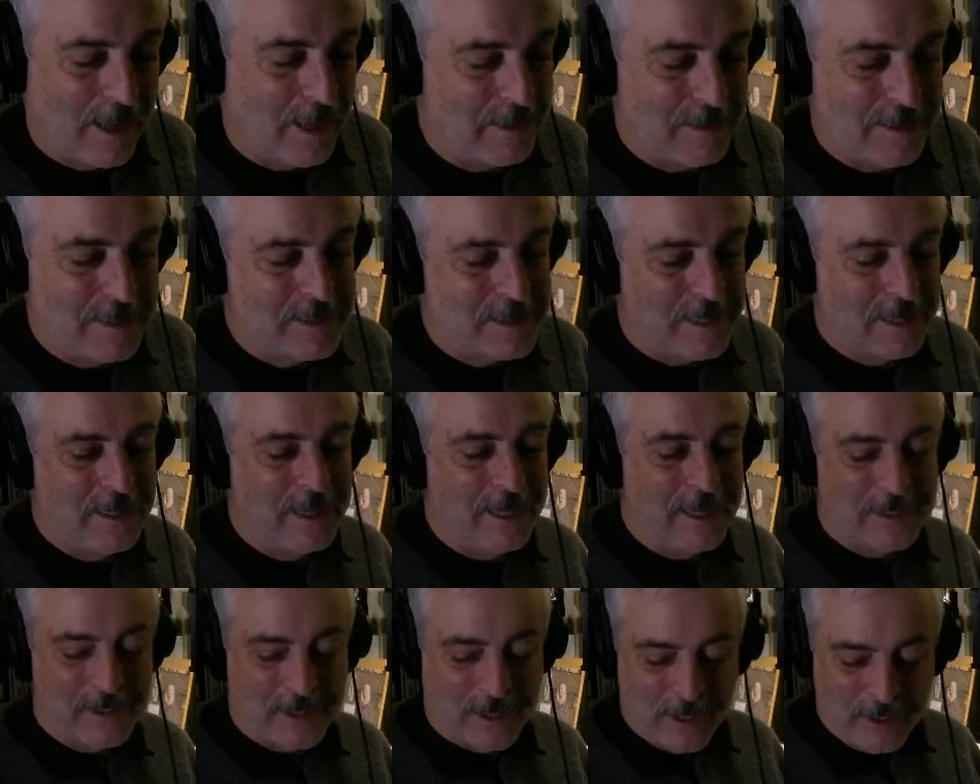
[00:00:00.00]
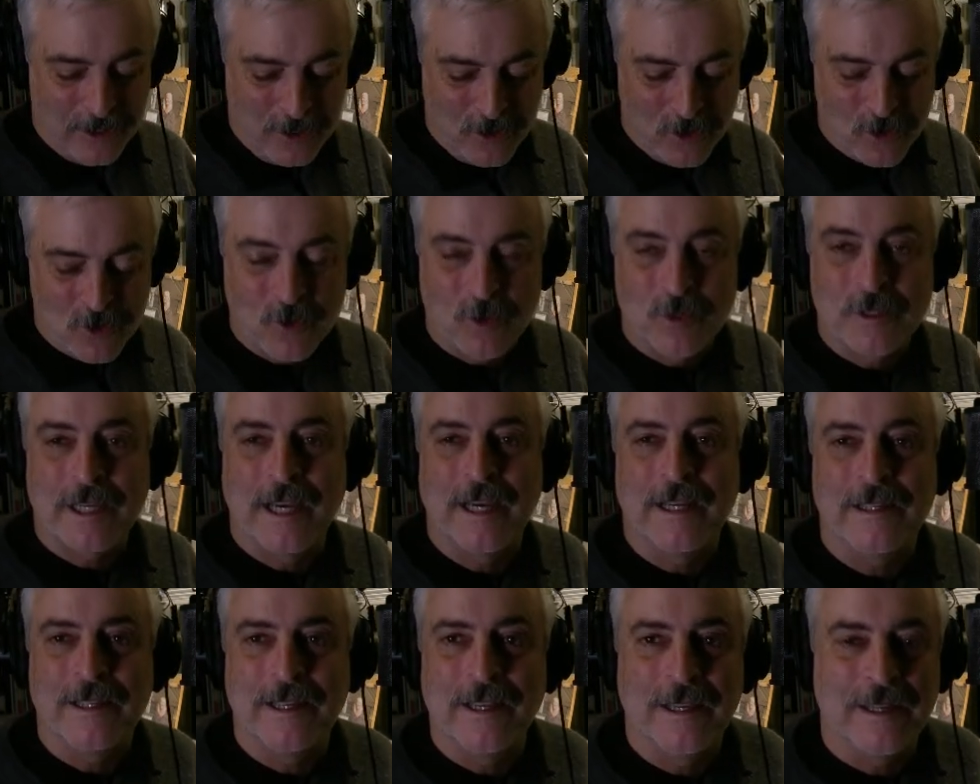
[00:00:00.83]
It's an
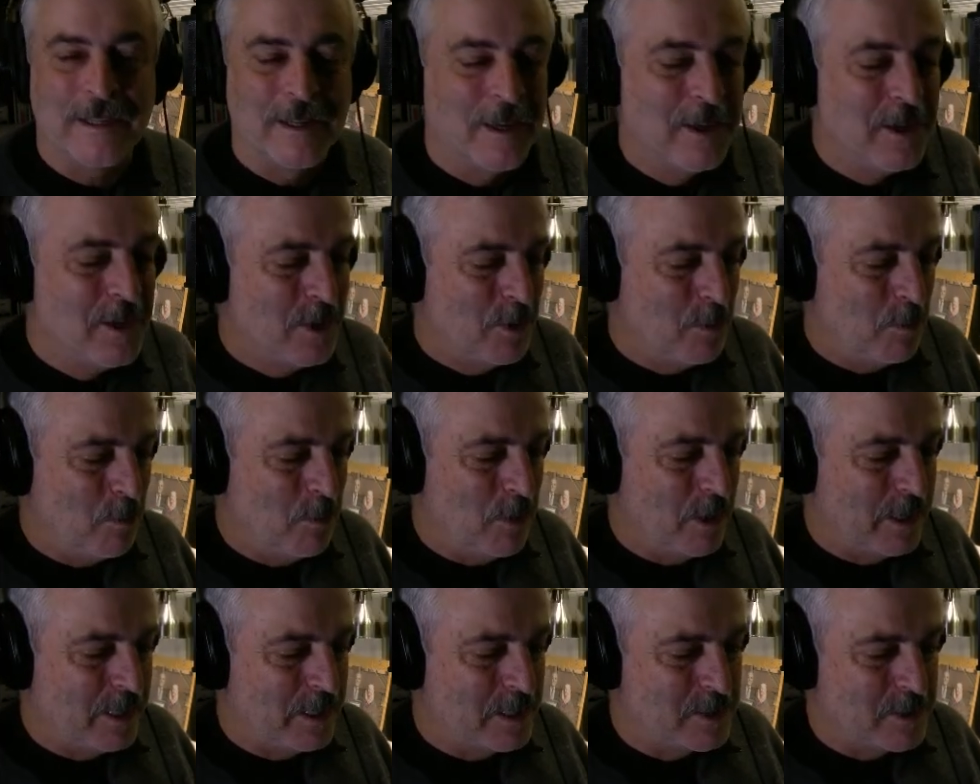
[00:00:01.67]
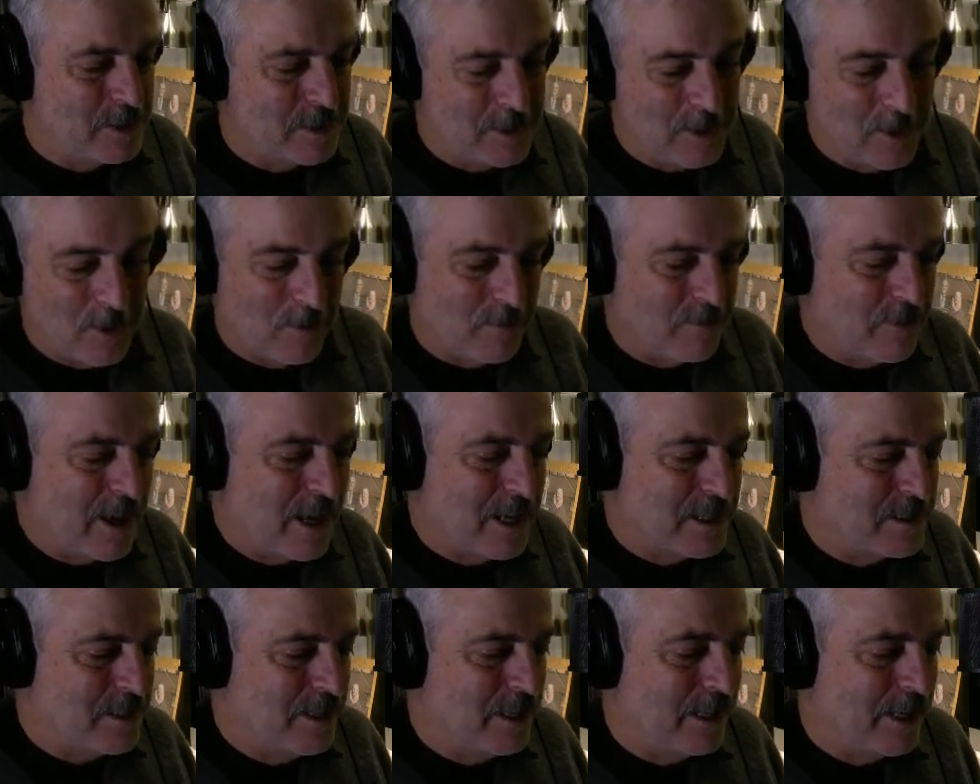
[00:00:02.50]
unusual technique, but it's still
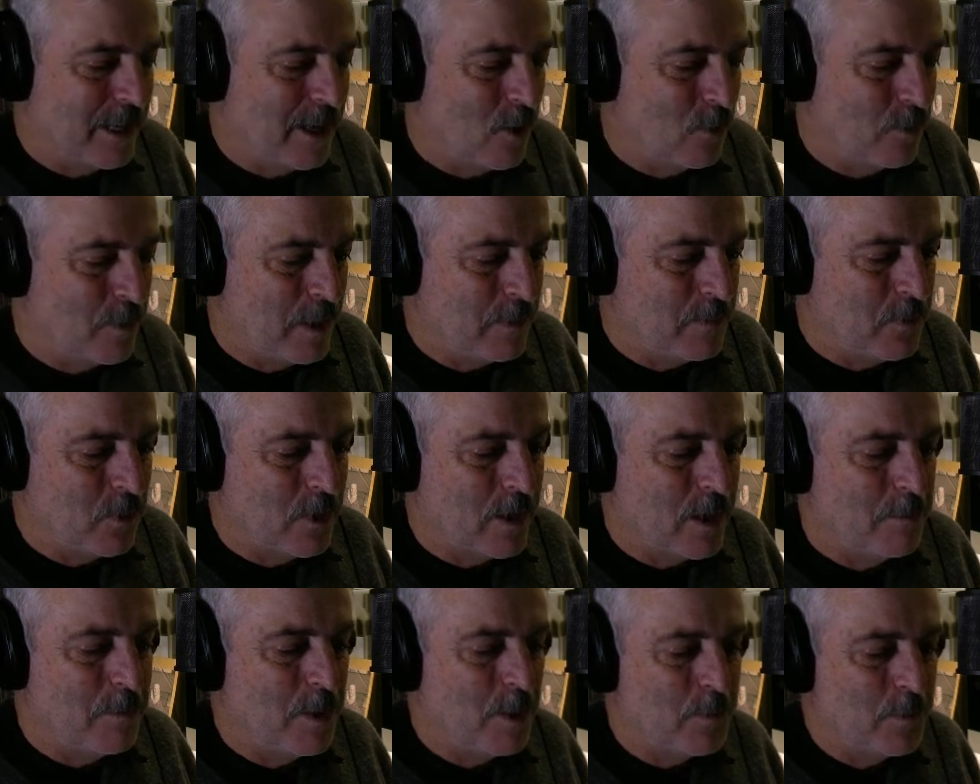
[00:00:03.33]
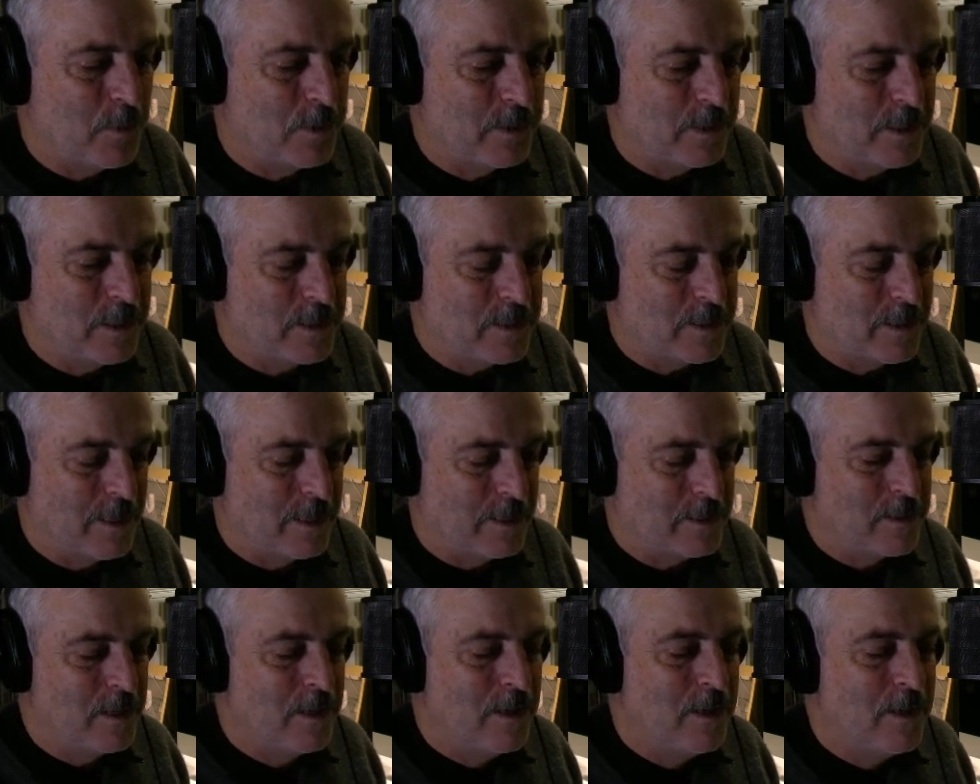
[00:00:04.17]
fascinating how people come up with
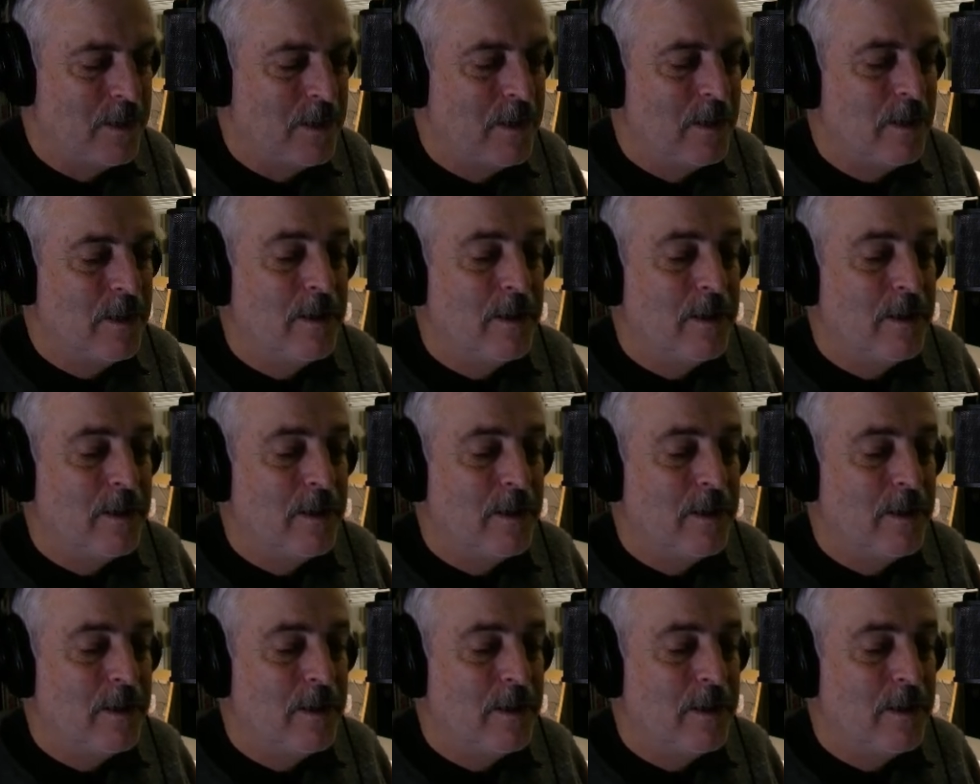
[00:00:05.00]
these things.